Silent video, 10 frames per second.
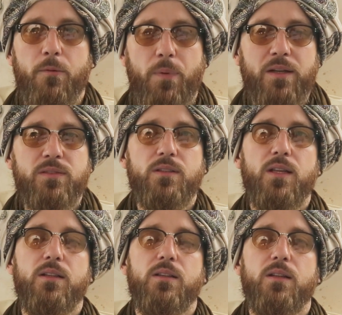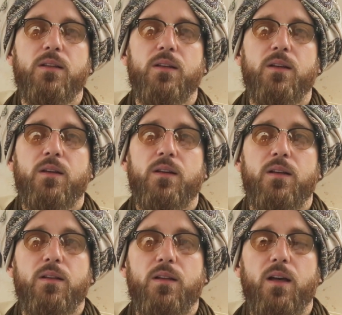incapacitated
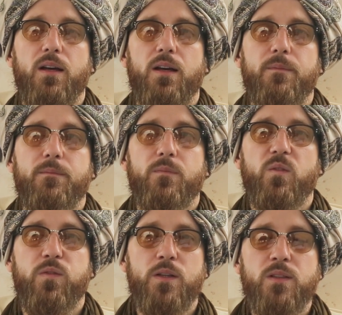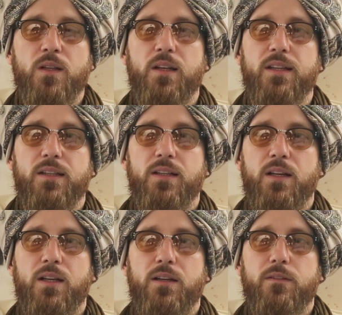physically